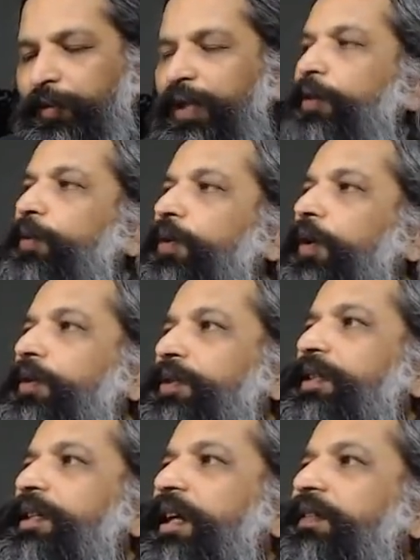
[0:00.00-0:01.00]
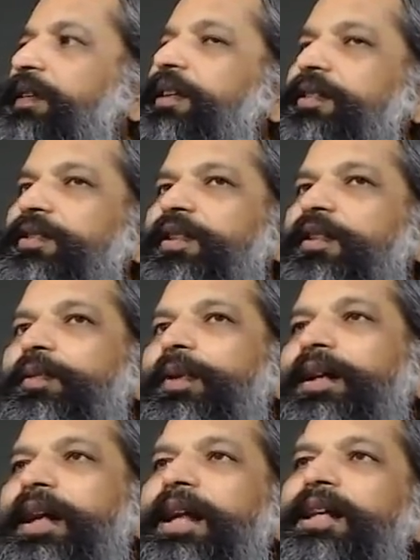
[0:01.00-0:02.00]
We do not see evidence of
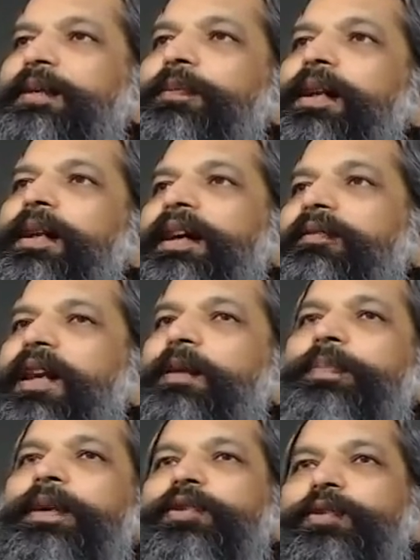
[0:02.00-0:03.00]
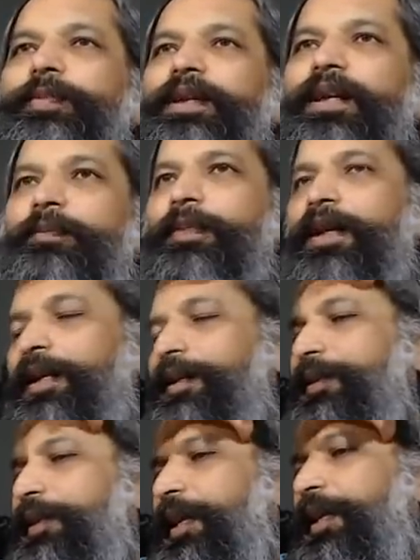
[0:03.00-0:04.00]
one animal developing to become
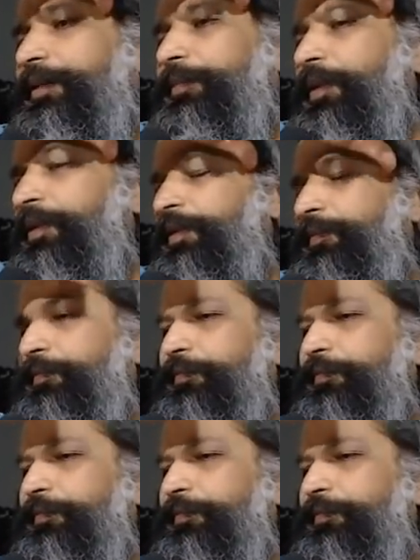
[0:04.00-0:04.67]
another animal.